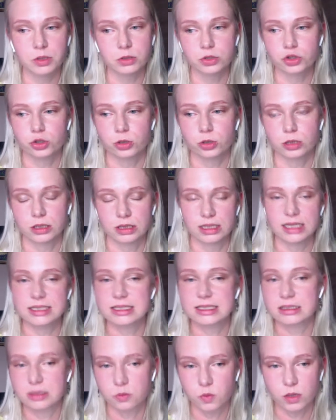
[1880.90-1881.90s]
I'm not sure.
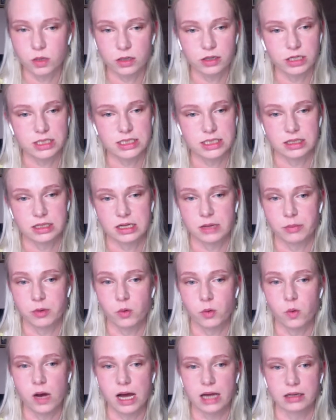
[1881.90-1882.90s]
That's the reason
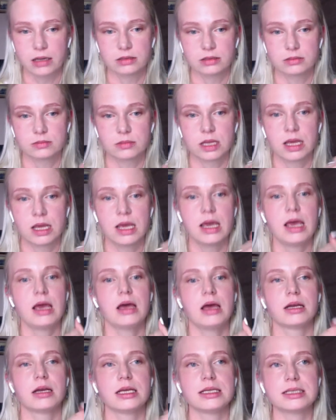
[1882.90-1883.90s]
number one.
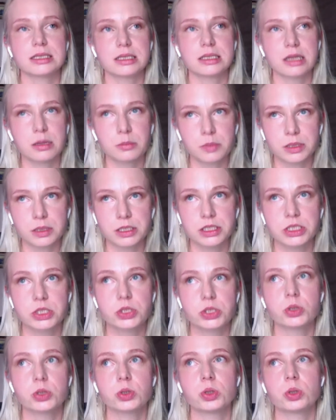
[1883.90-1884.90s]
Reason
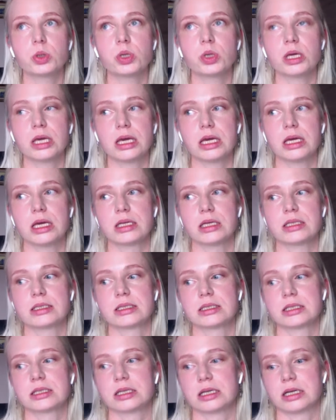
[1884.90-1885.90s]
number two
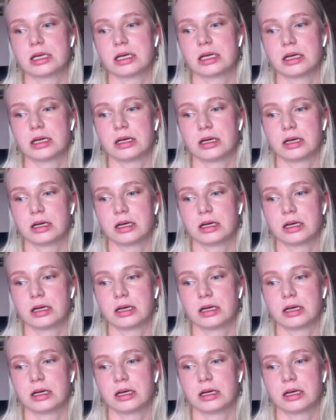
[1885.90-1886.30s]
is